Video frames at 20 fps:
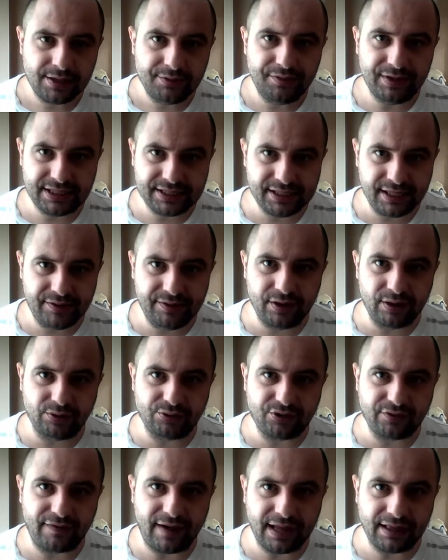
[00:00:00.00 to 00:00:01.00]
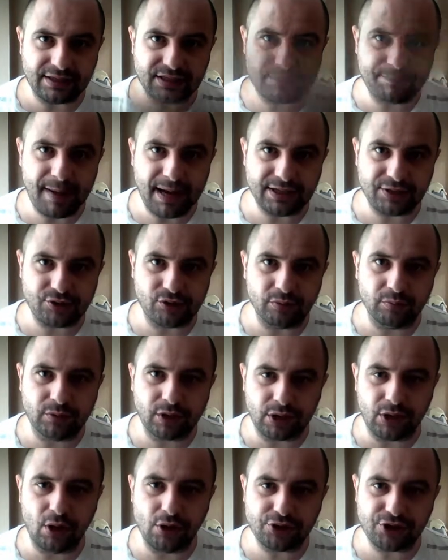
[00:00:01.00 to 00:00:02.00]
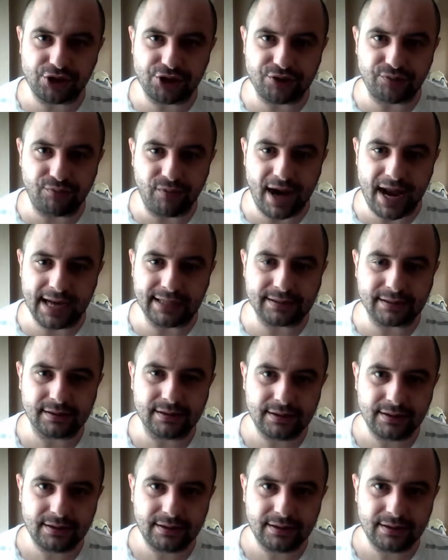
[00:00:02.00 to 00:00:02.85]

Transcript: They see in the ultraviolet spectrum closer to red,